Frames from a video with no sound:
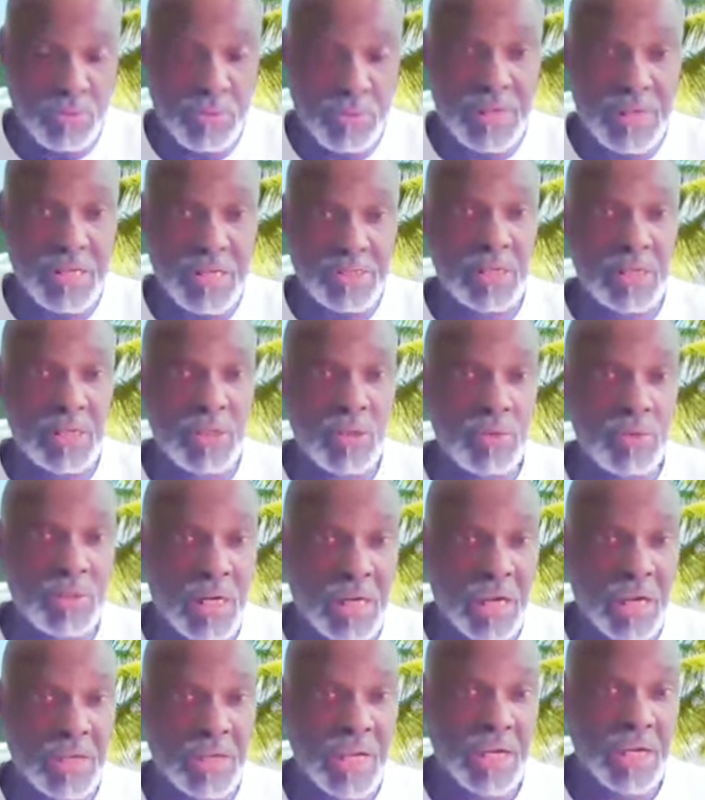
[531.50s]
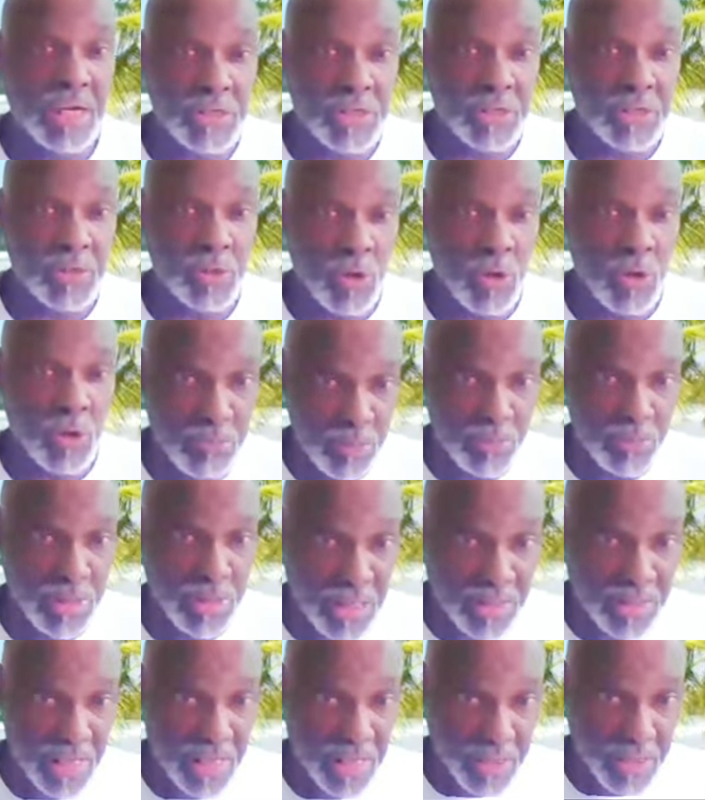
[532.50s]
every woman has a lunar connection or
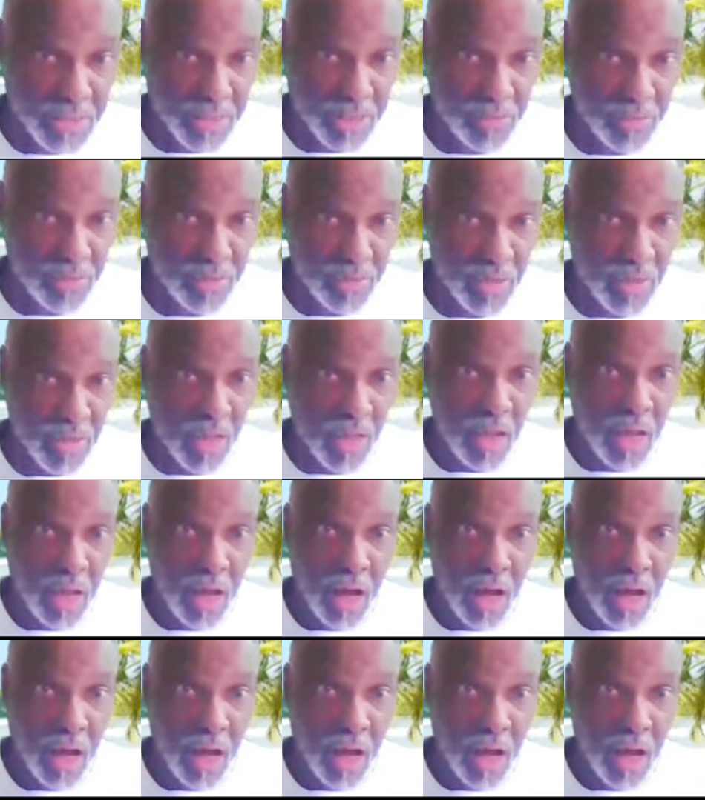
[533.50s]
moon connection.